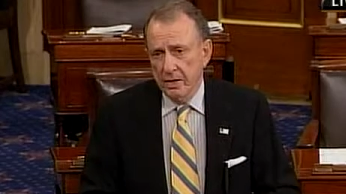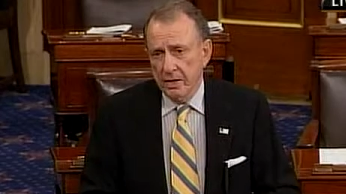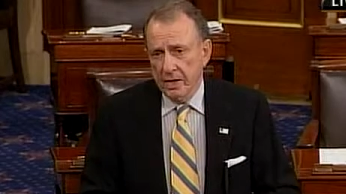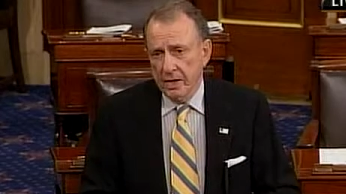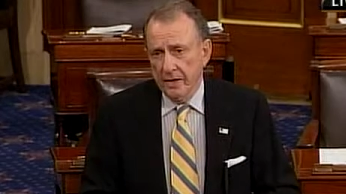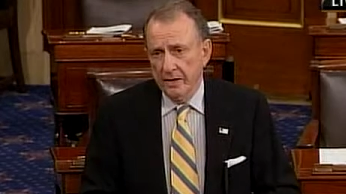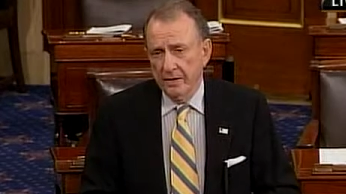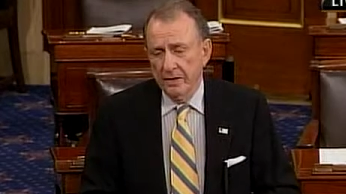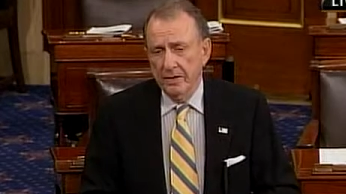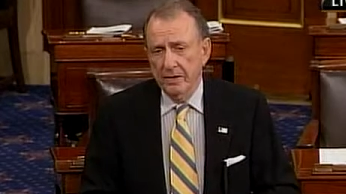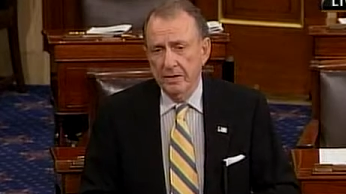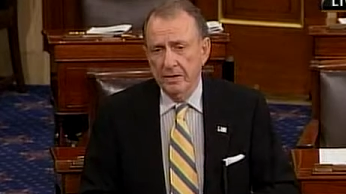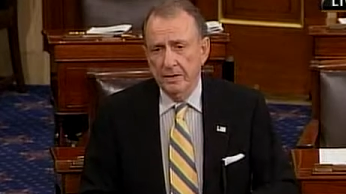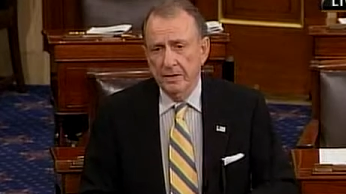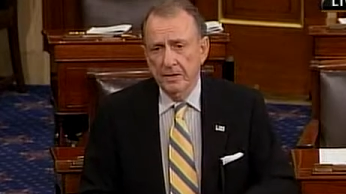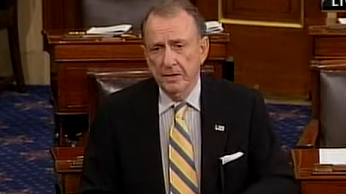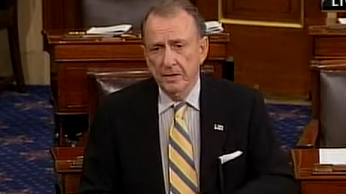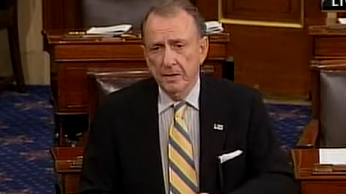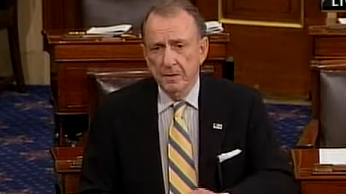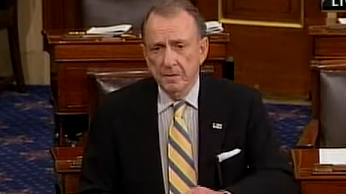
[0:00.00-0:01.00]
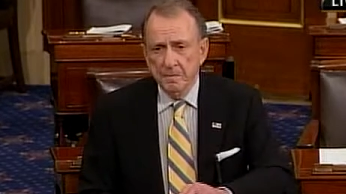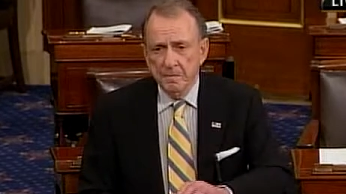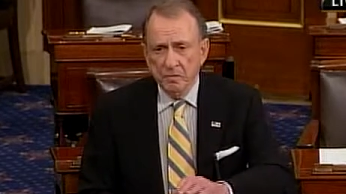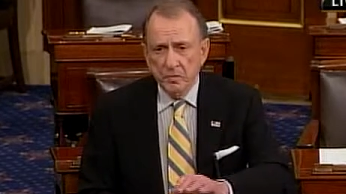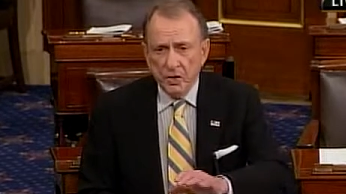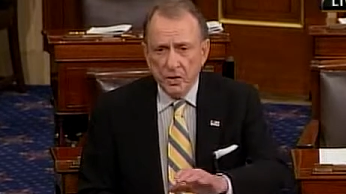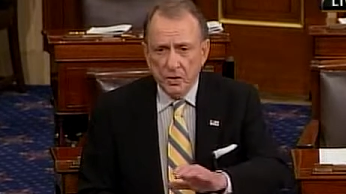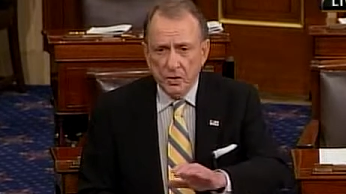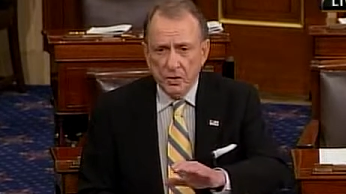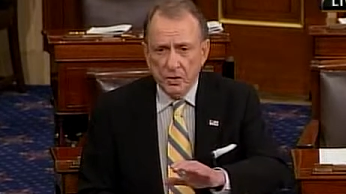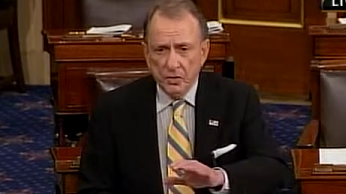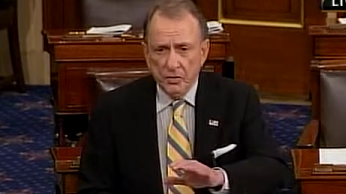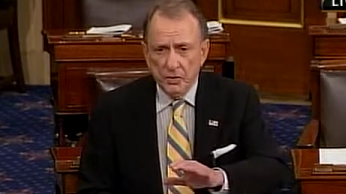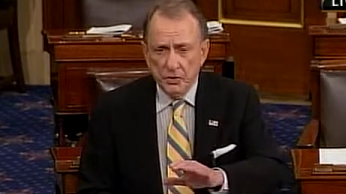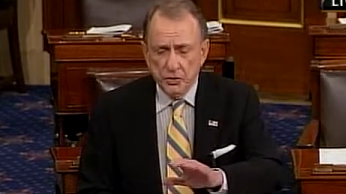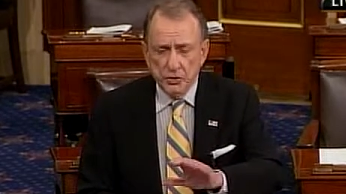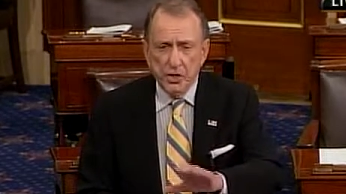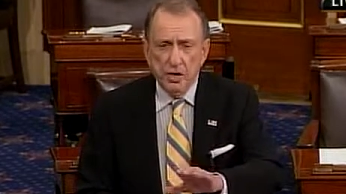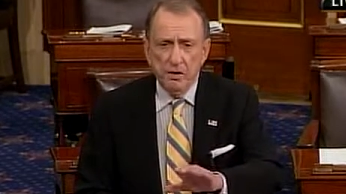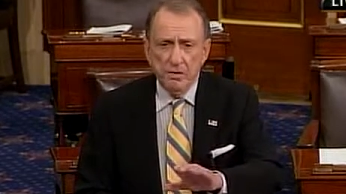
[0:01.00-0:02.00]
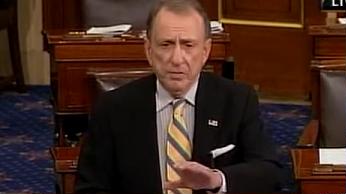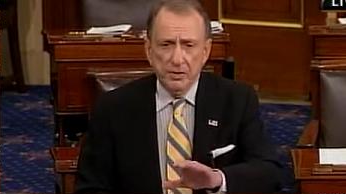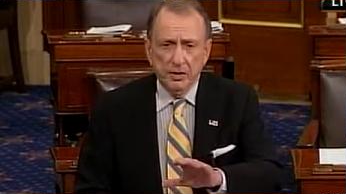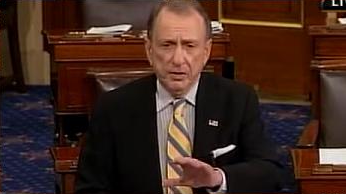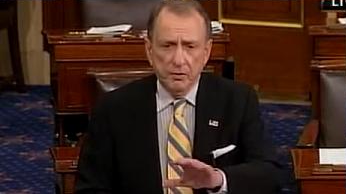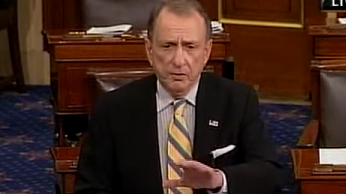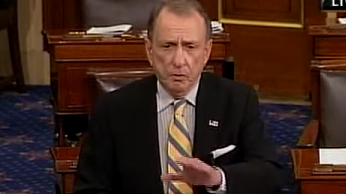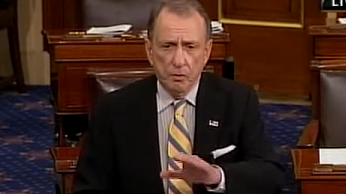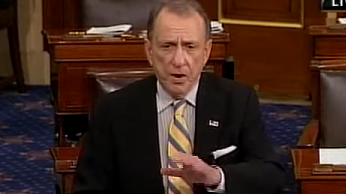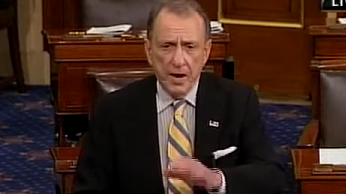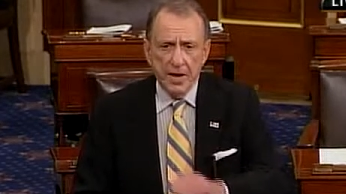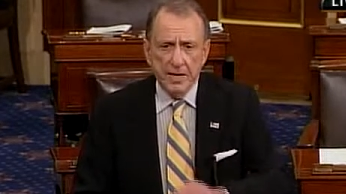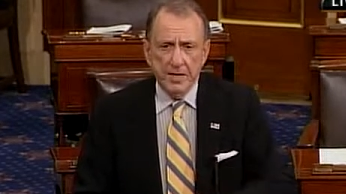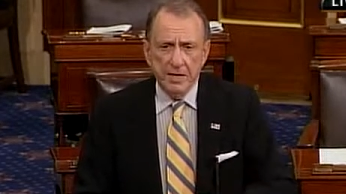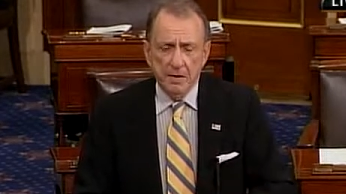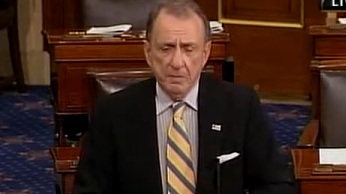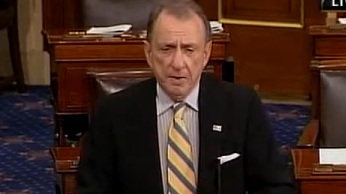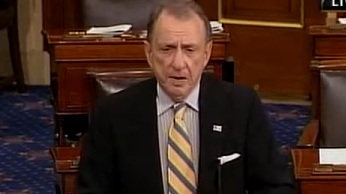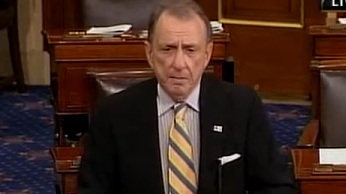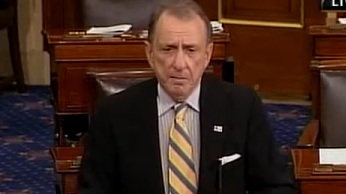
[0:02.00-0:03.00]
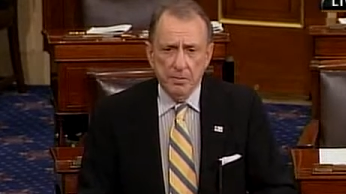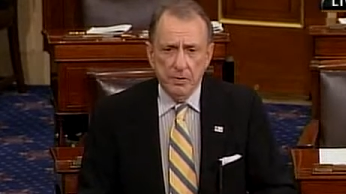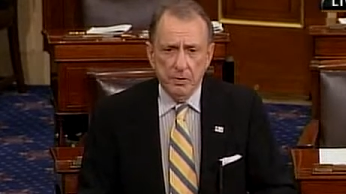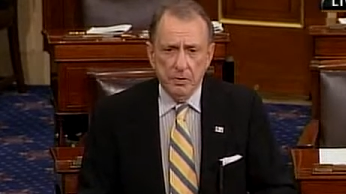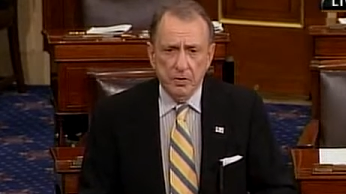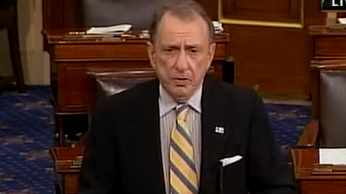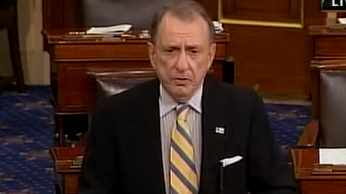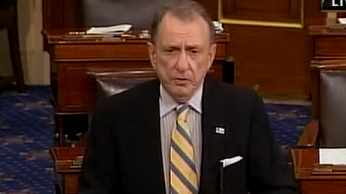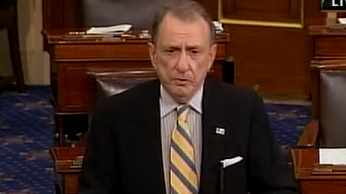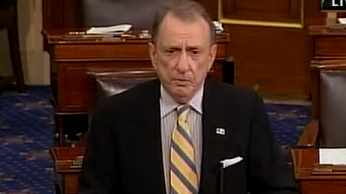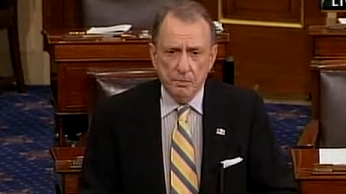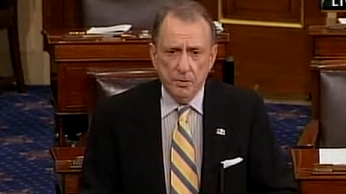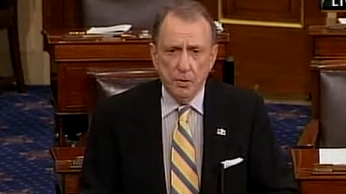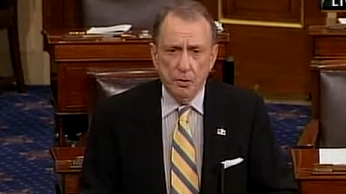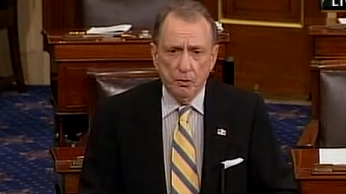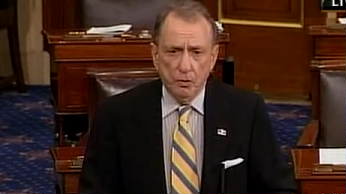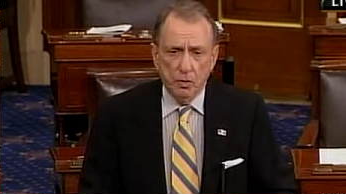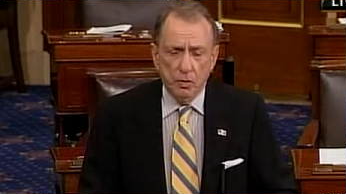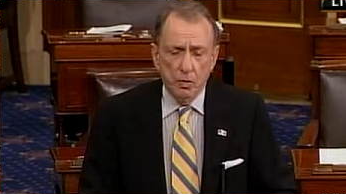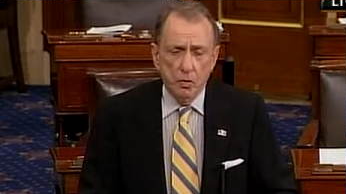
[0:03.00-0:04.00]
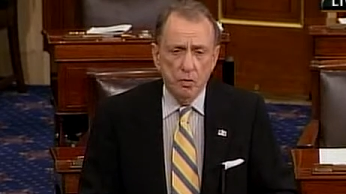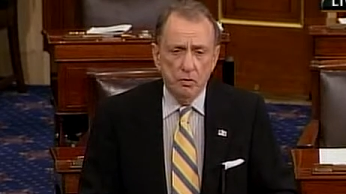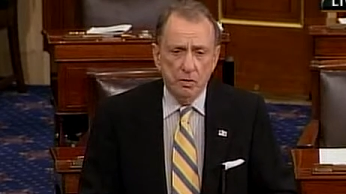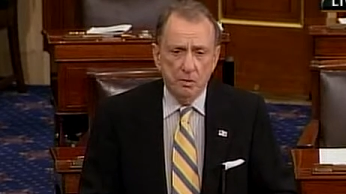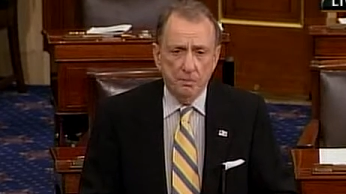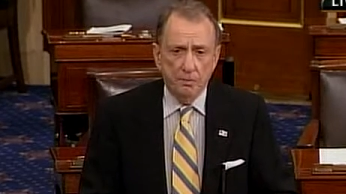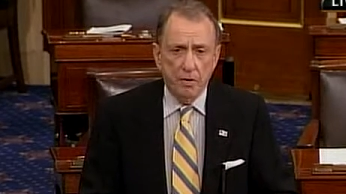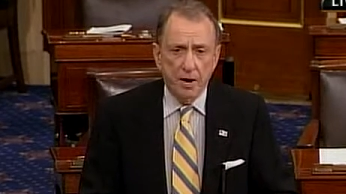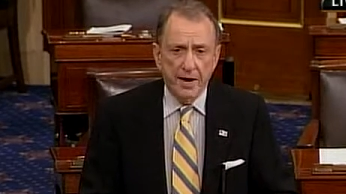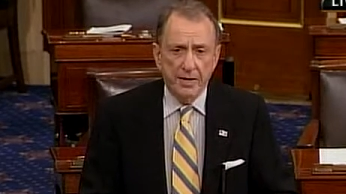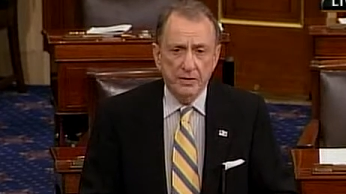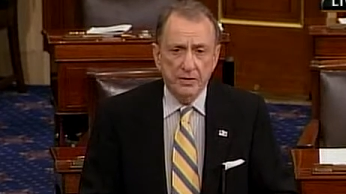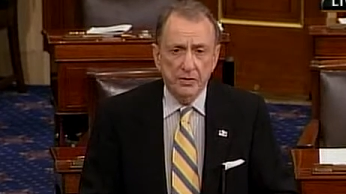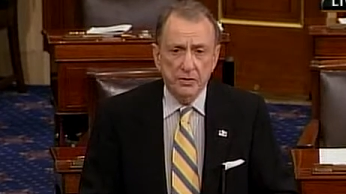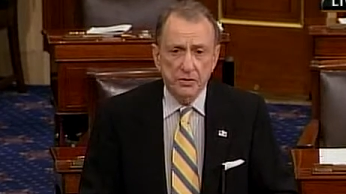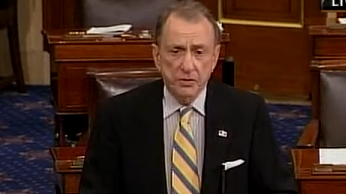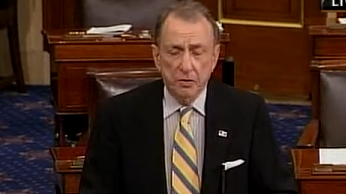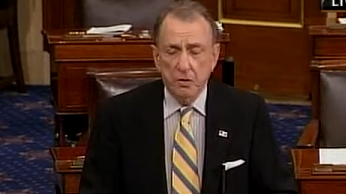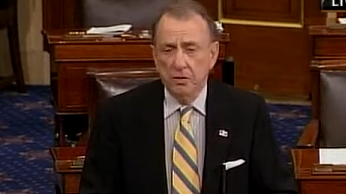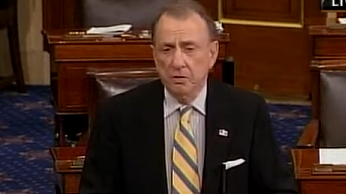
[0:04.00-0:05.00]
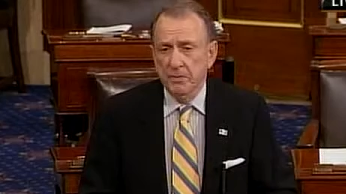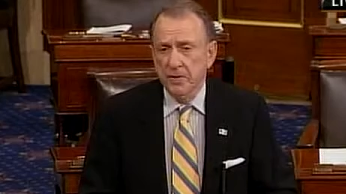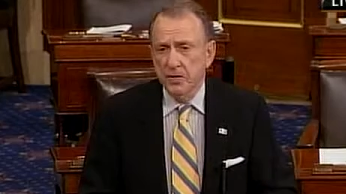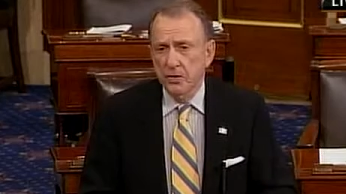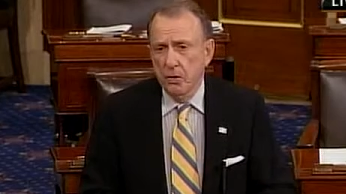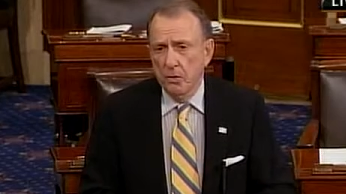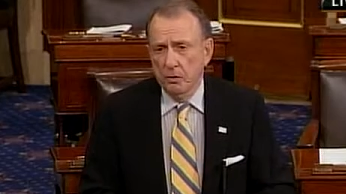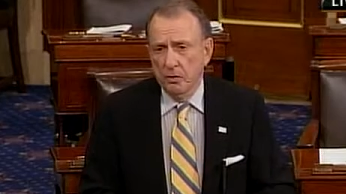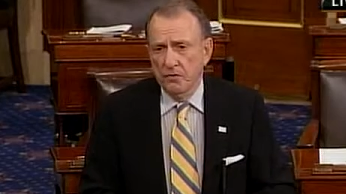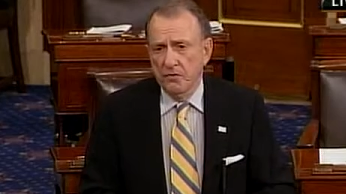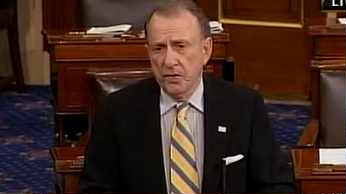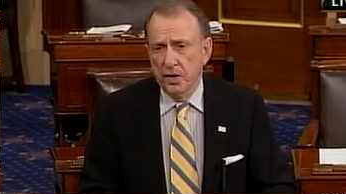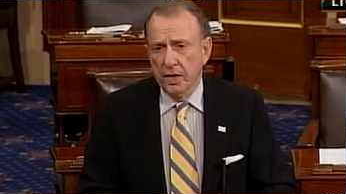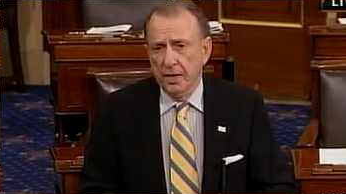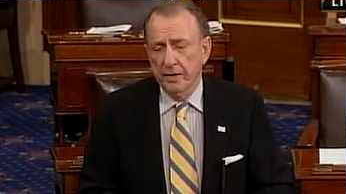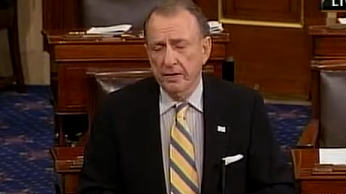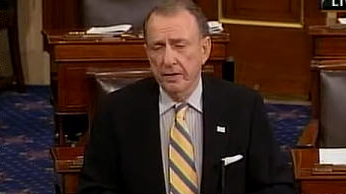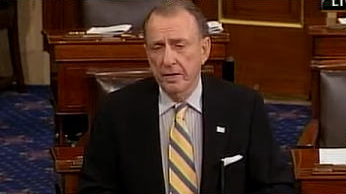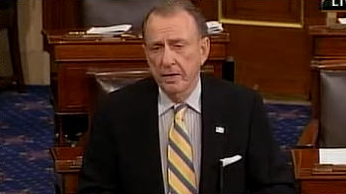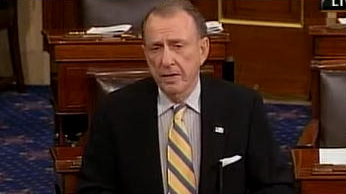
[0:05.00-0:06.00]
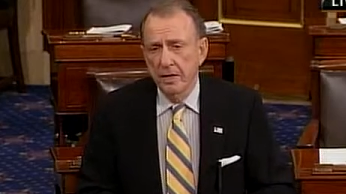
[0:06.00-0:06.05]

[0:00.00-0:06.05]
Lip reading: and the chairman and the ranking member under protocol and practice ought to be notified